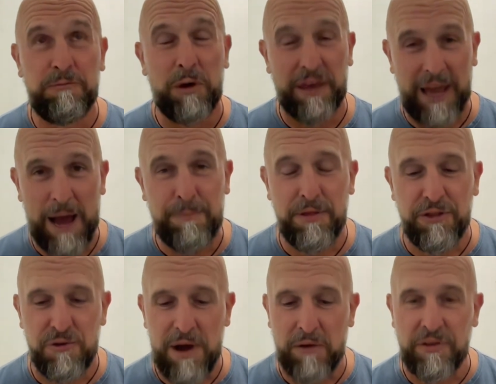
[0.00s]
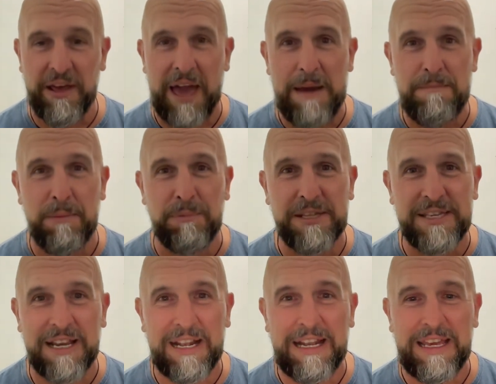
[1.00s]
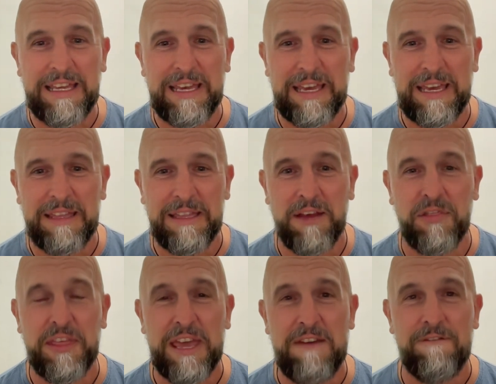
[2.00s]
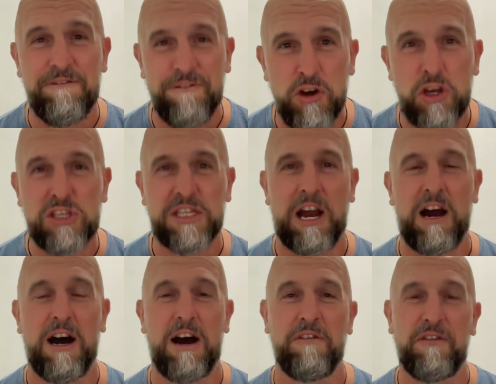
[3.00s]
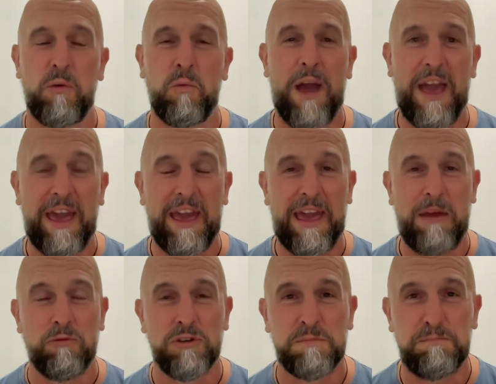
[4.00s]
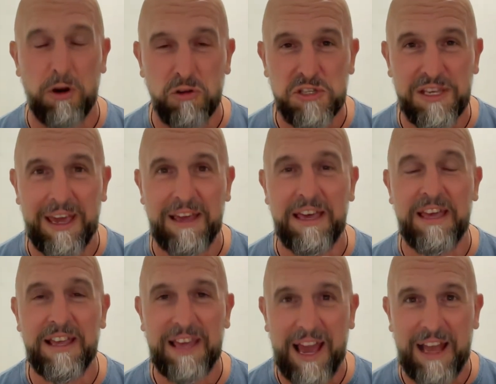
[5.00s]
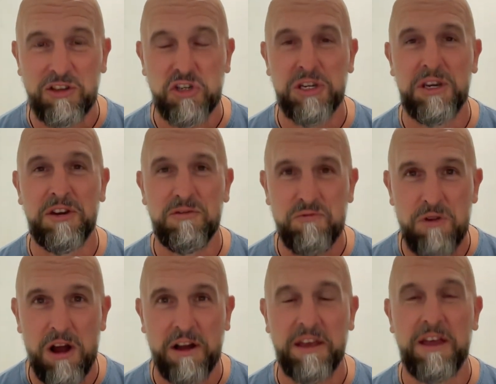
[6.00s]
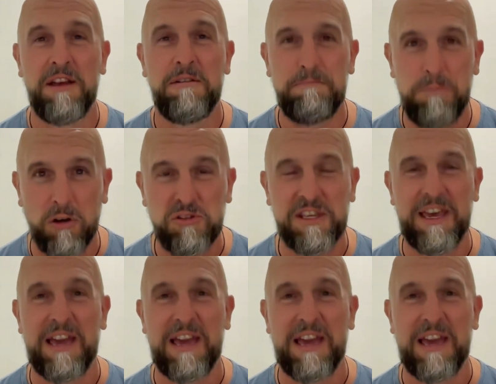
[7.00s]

well, it happened throughout the game, but particularly in the first half where it was box kick, catch, ruck, box